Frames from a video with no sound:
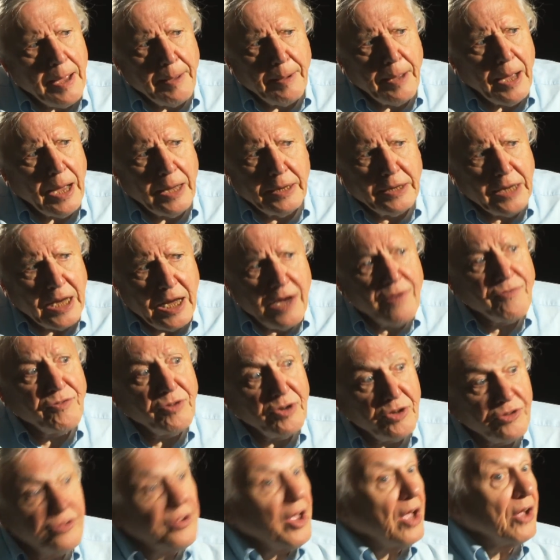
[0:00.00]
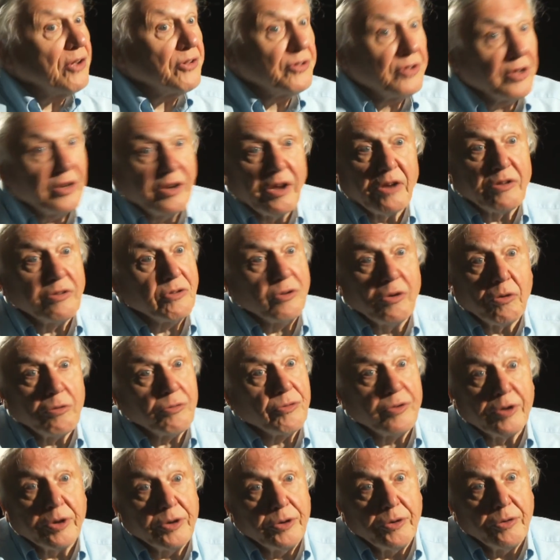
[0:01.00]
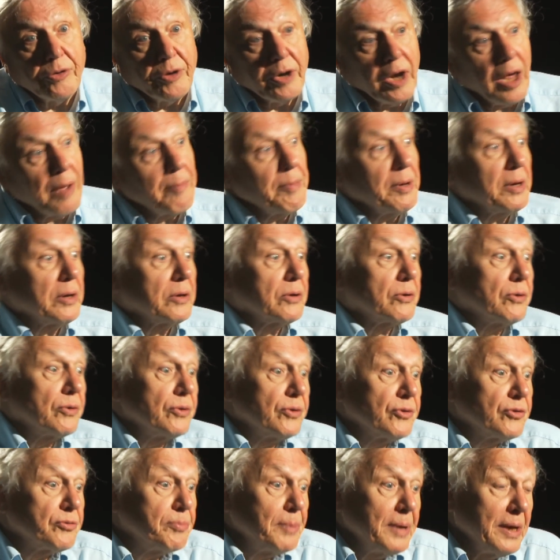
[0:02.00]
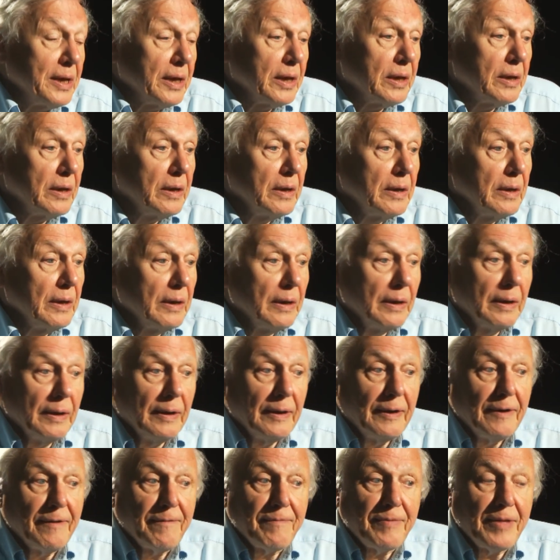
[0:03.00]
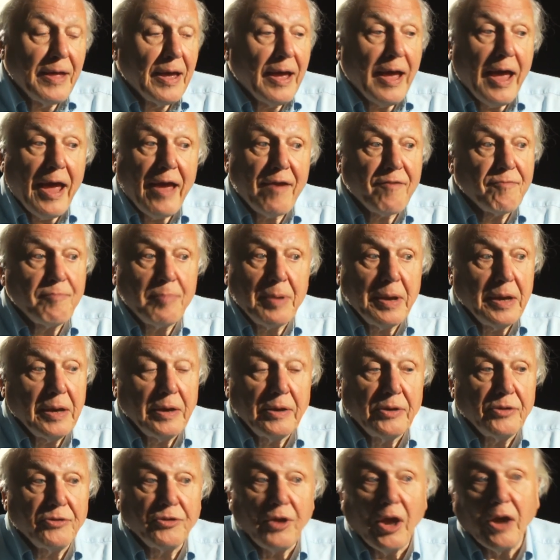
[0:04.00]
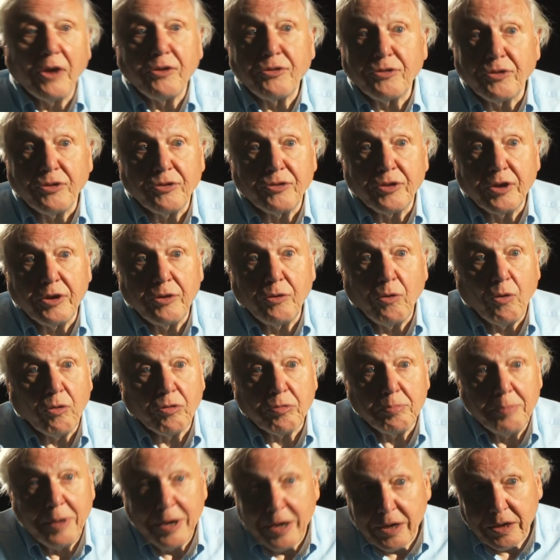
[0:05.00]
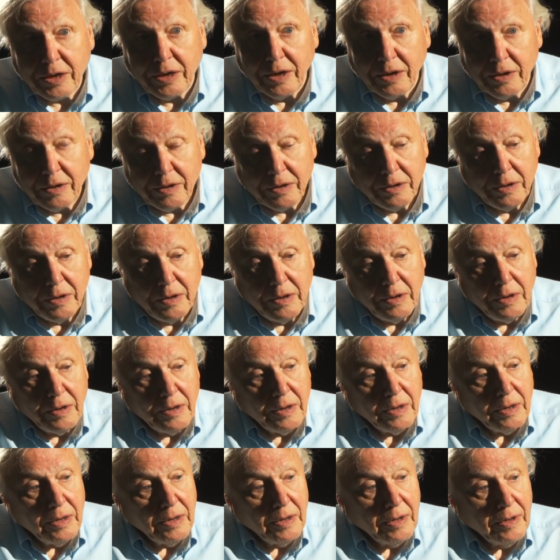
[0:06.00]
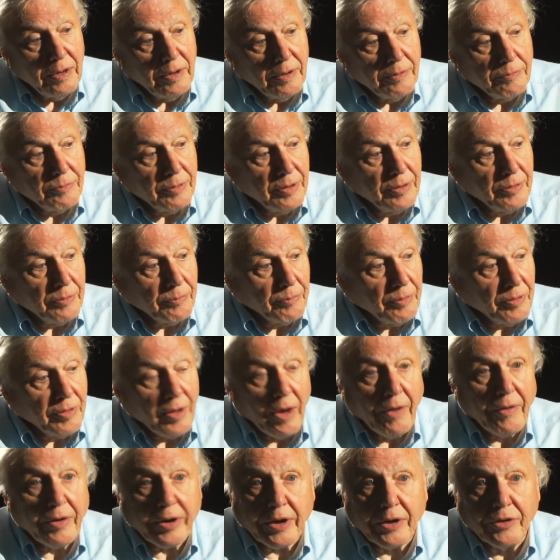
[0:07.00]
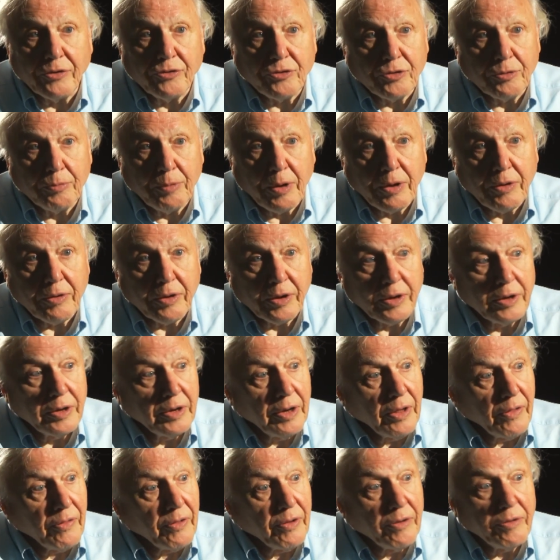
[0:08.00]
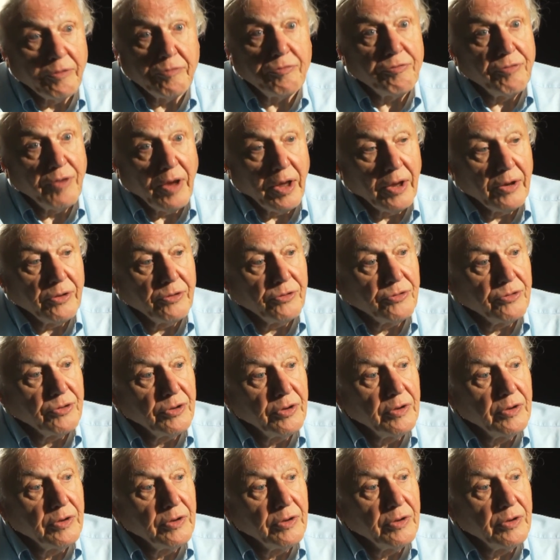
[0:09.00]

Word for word: And even disaster doesn't alter to do it. I mean, goodness me, there have been disasters in North America with hurricanes and one thing and another, and floods,